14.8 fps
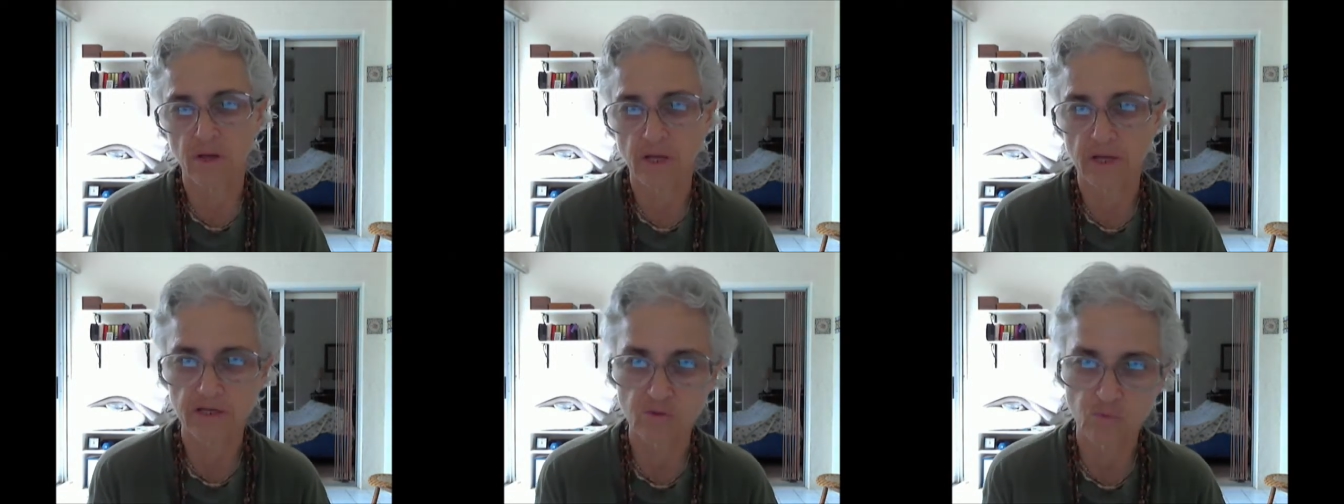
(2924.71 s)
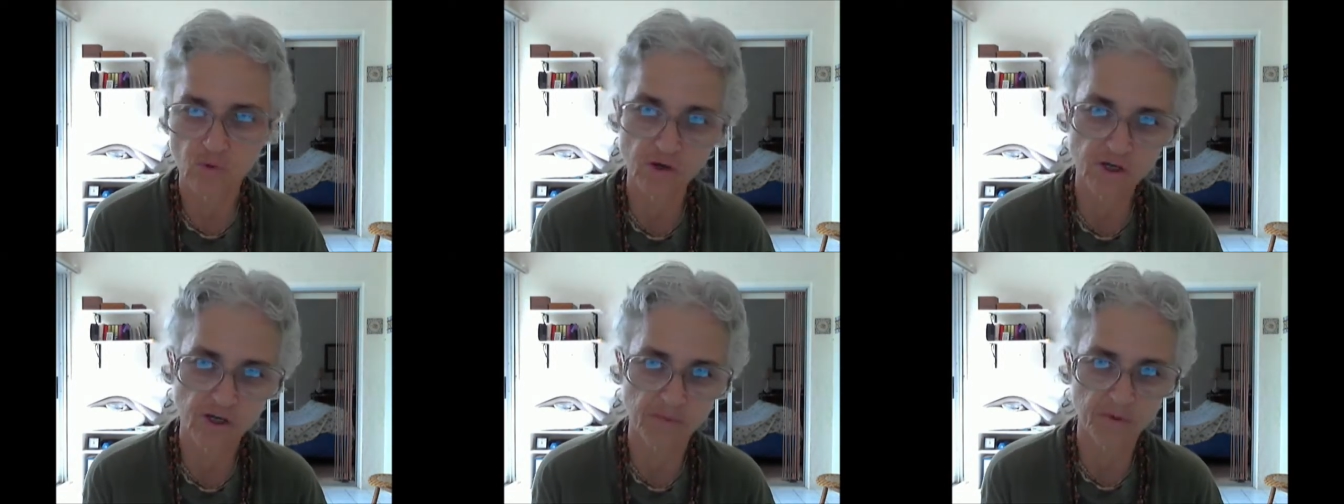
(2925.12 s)
is
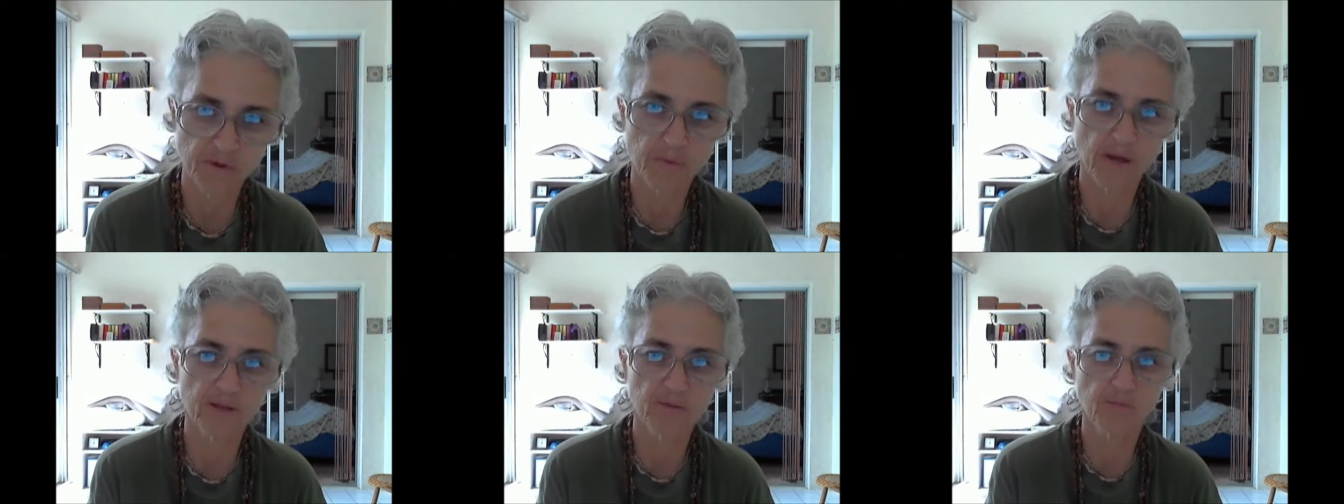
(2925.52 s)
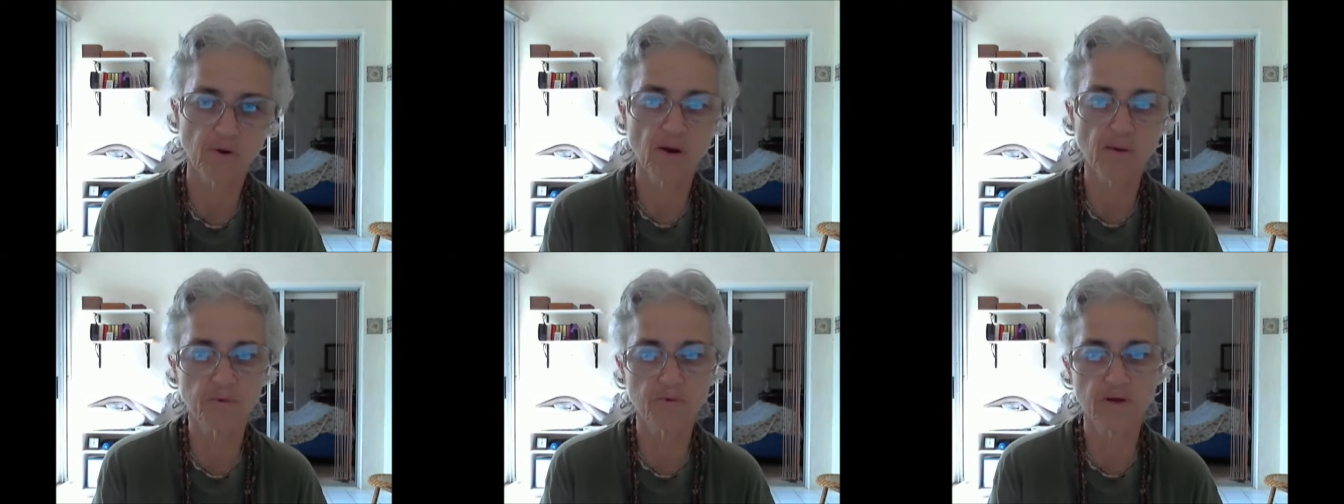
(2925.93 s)
worshipped by the
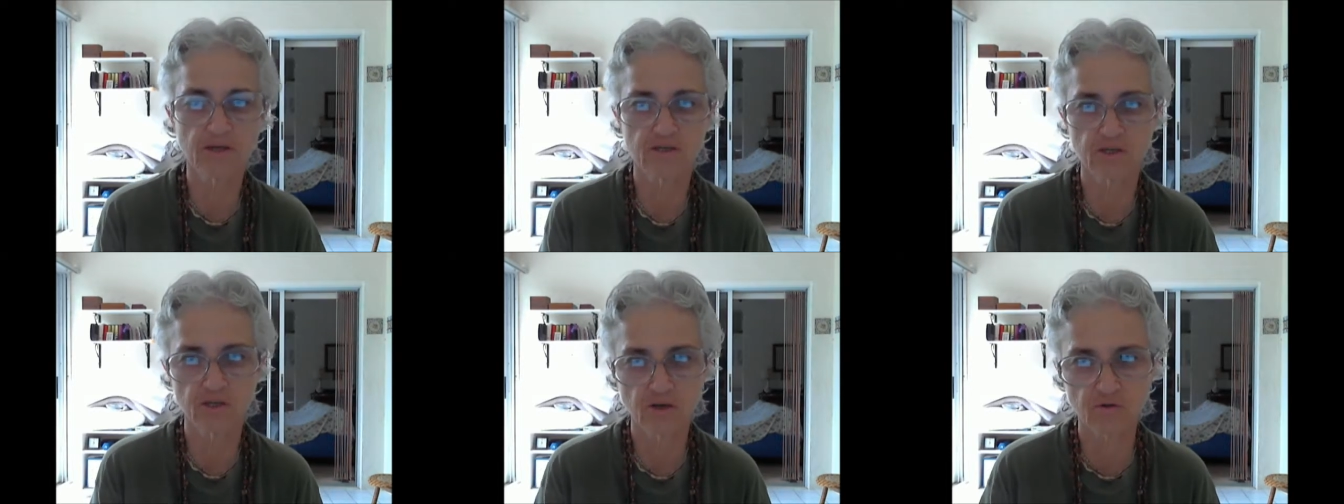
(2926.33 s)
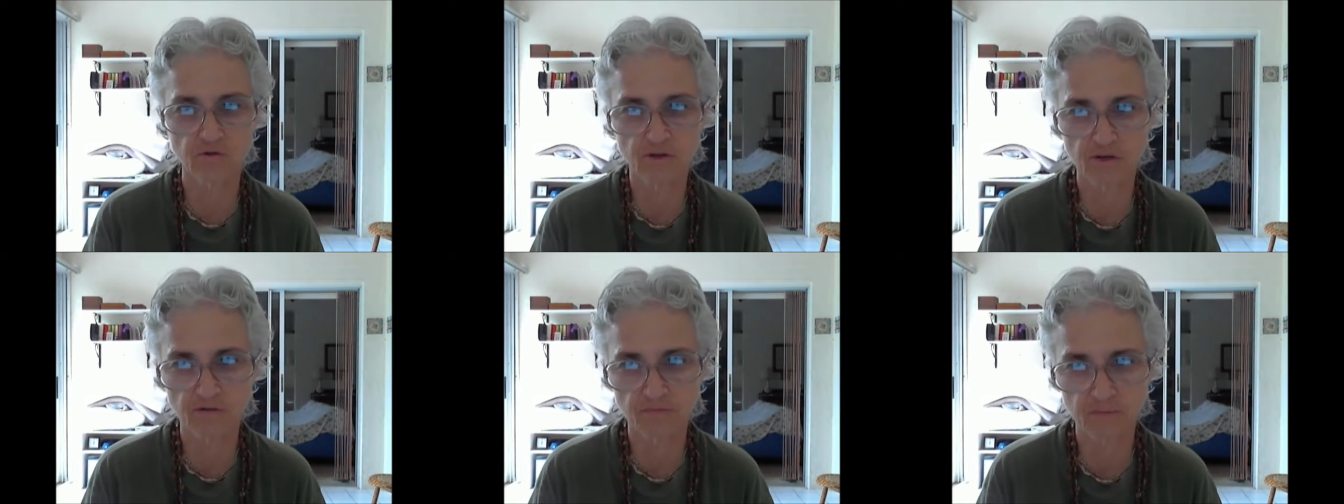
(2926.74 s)
proper
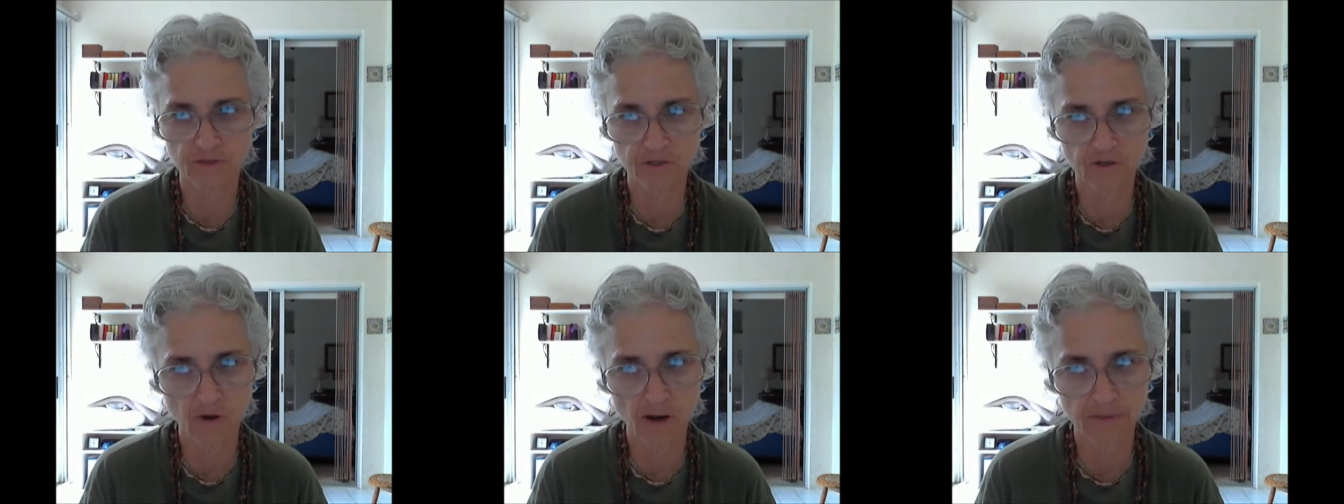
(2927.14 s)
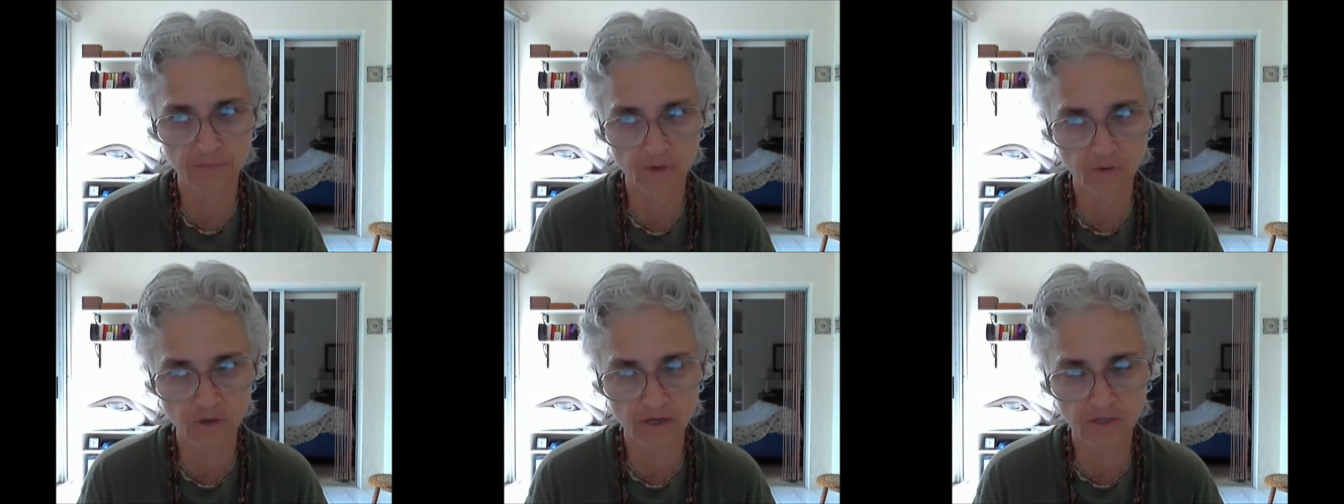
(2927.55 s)
execution of prescribed
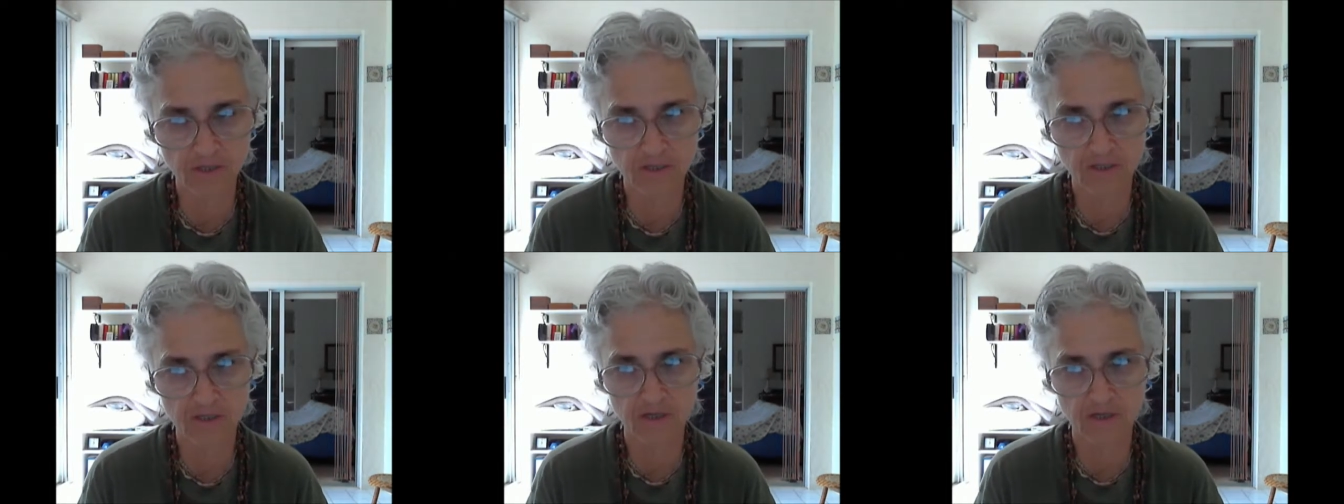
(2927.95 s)
duties